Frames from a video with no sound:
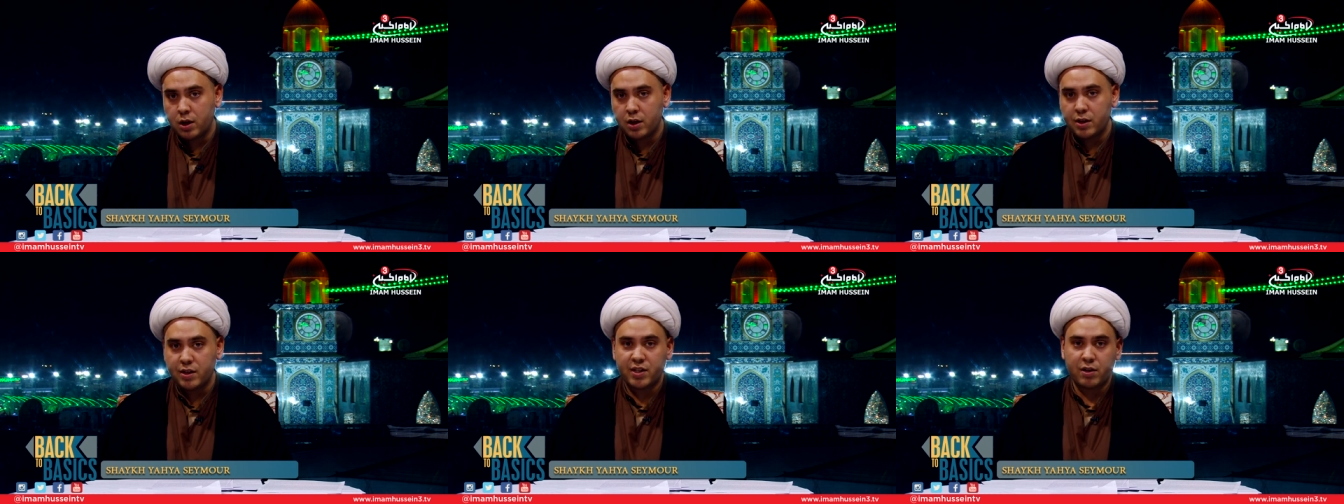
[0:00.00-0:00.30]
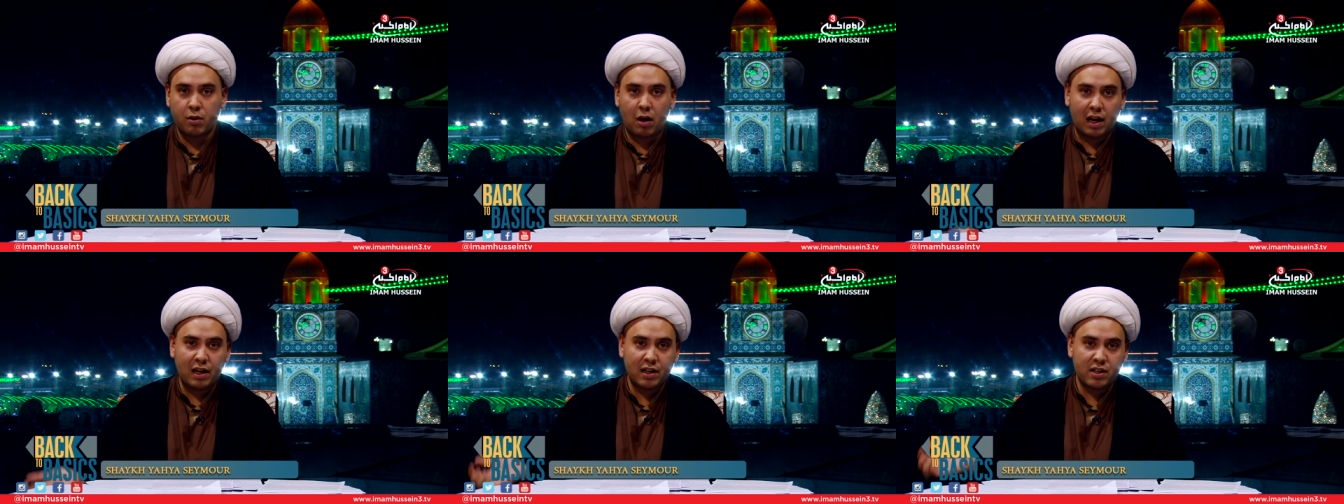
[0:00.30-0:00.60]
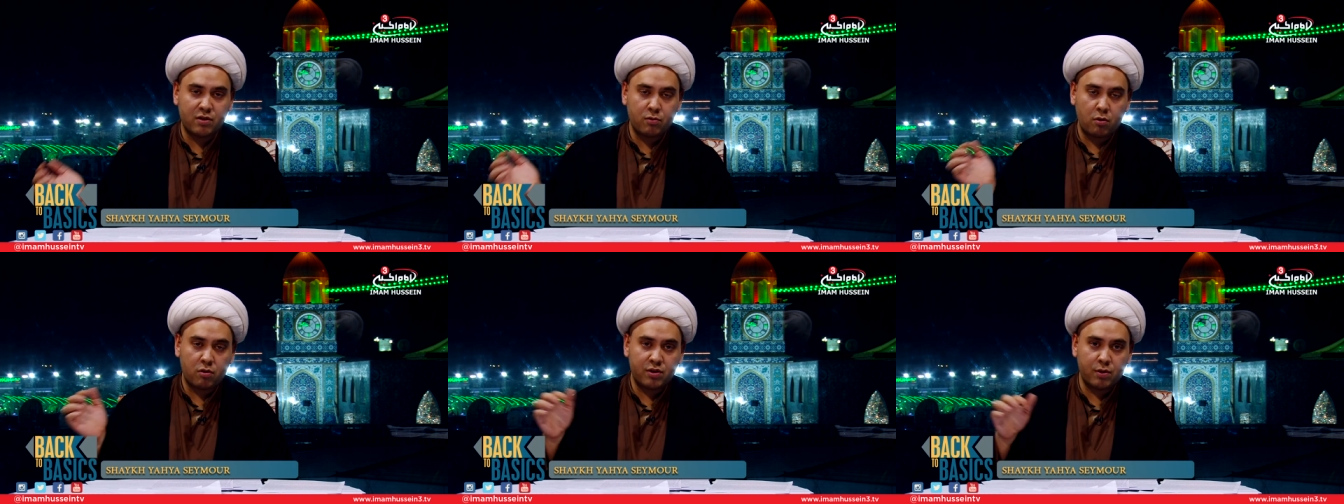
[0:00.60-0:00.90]
So,
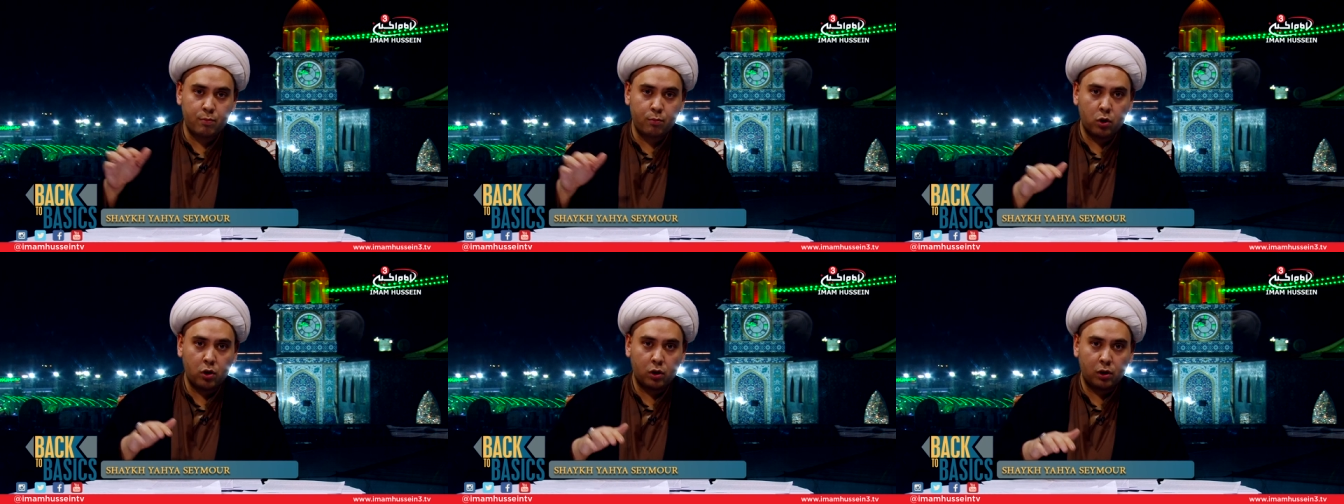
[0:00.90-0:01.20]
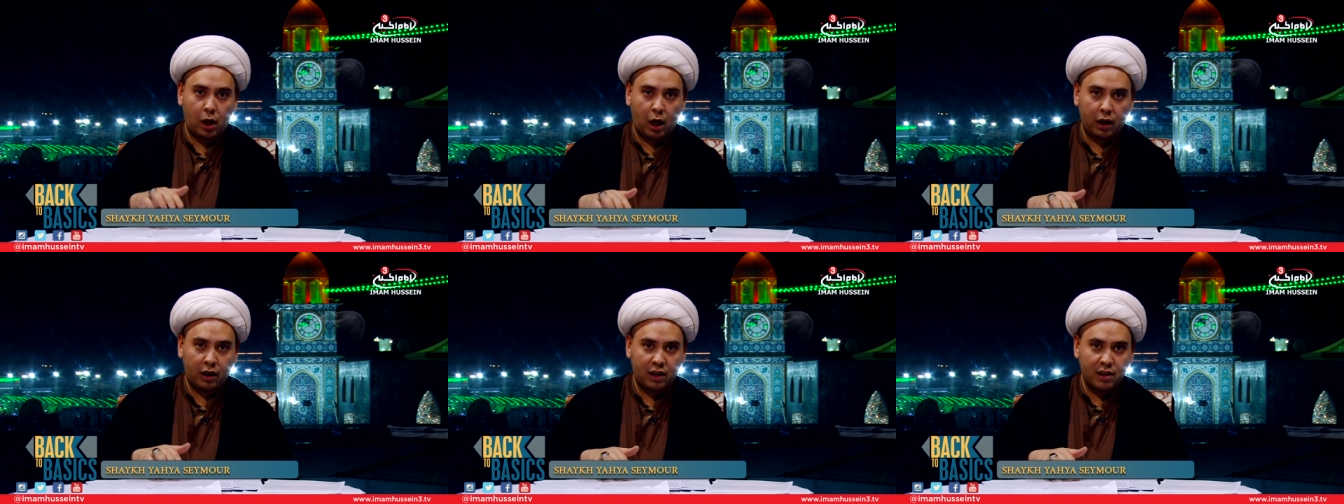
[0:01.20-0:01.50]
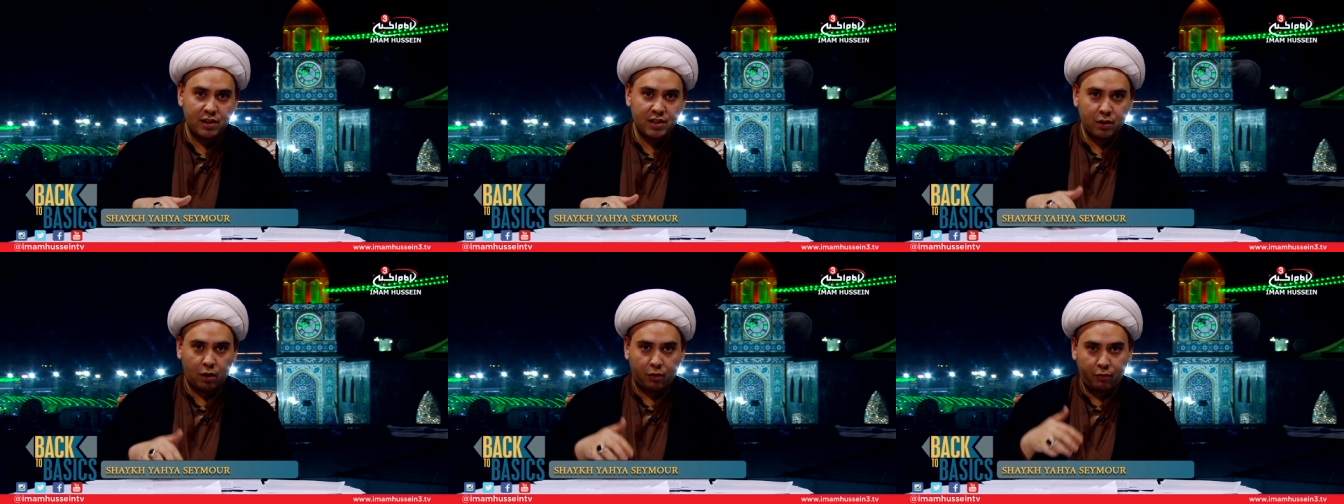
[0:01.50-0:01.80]
Alex Rosenberg
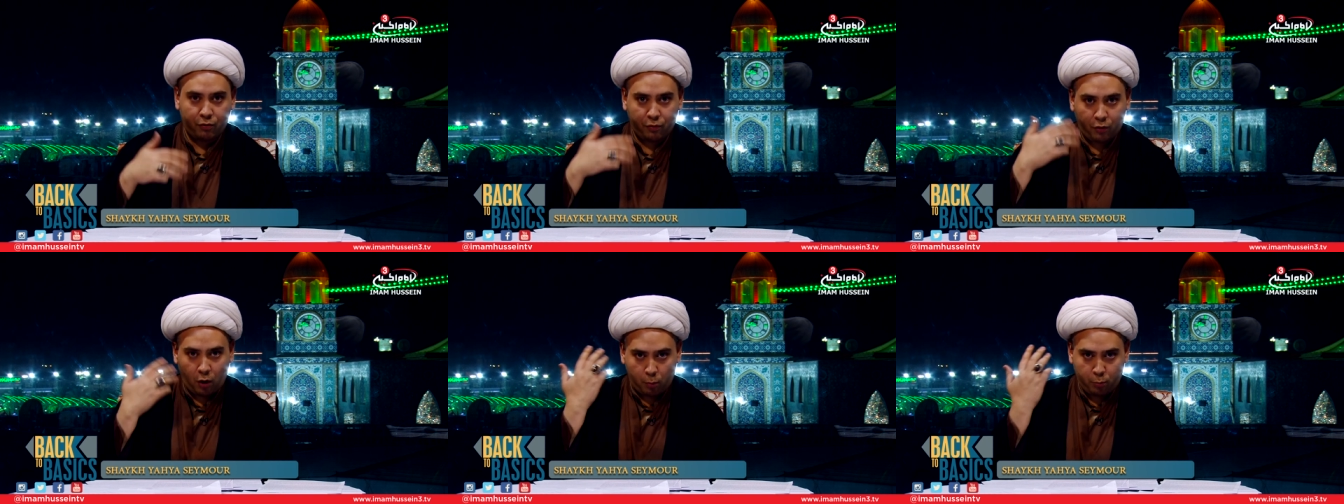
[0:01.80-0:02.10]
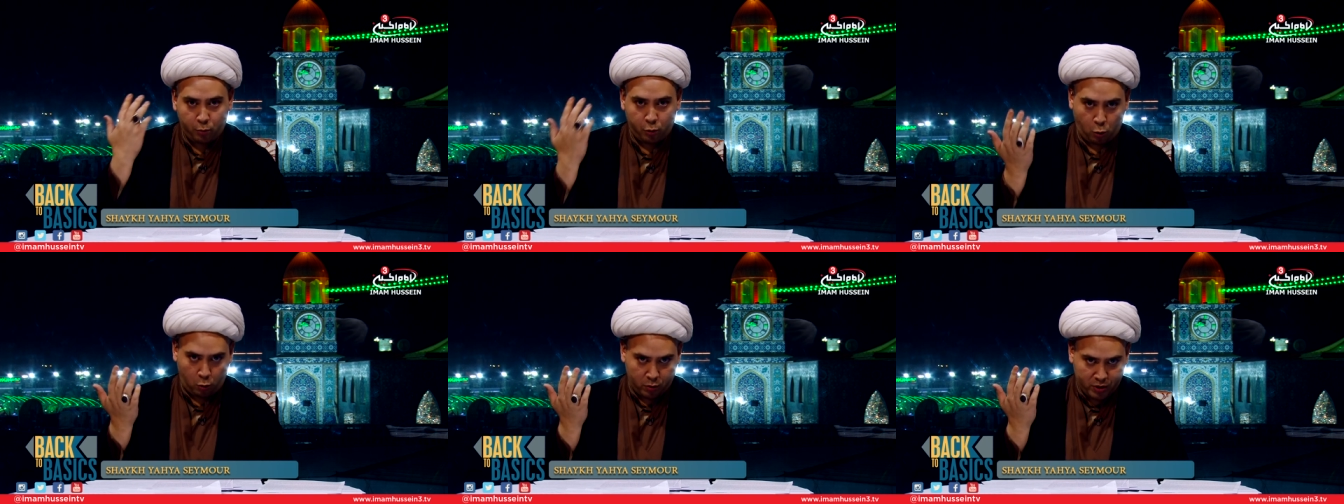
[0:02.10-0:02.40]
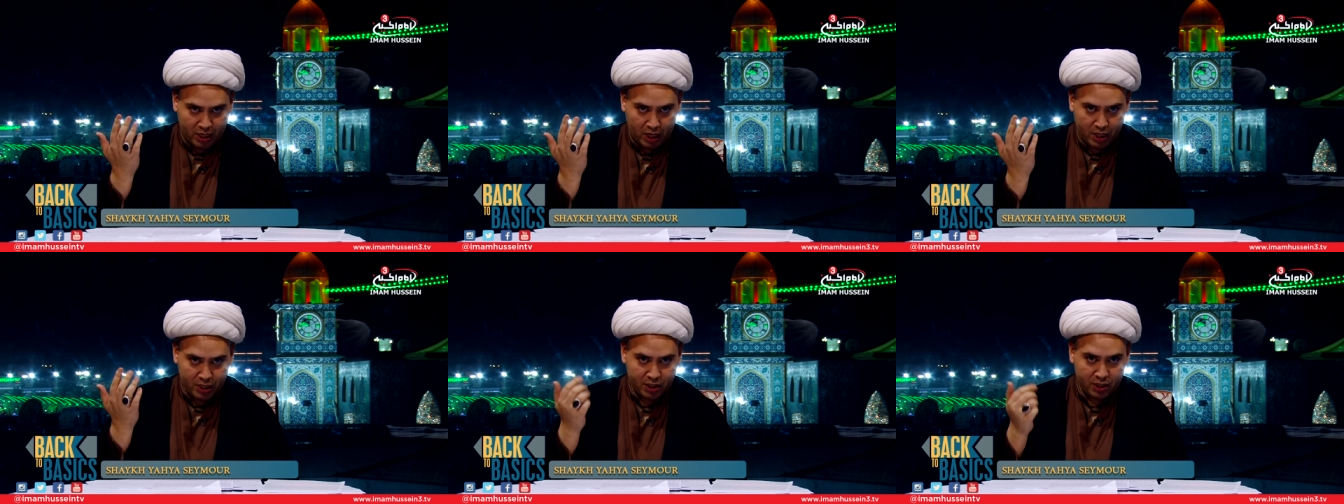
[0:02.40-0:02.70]
likens our thought
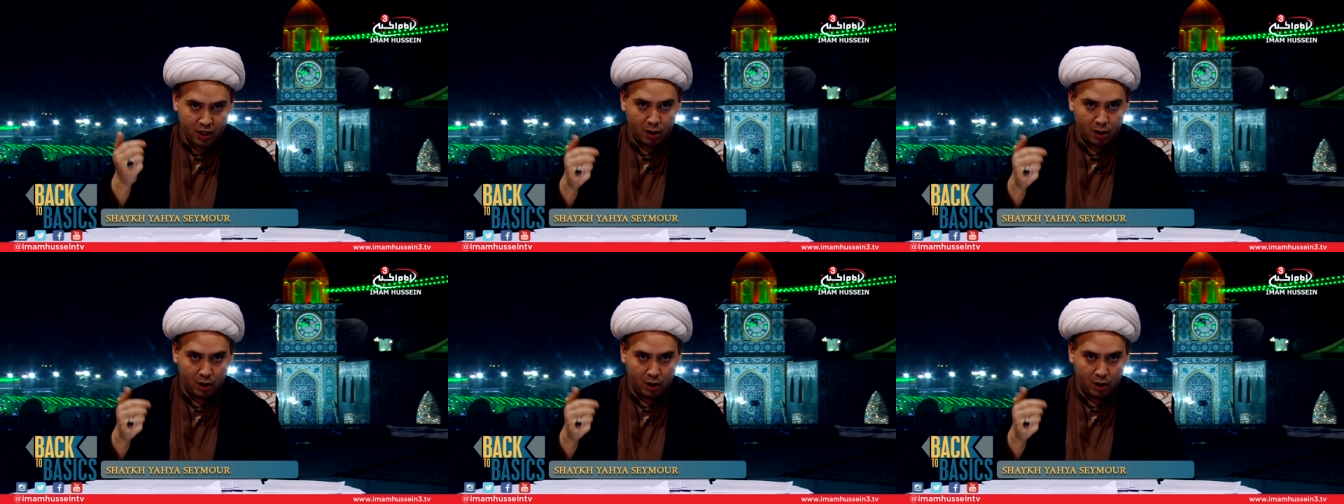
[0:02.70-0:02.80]
process,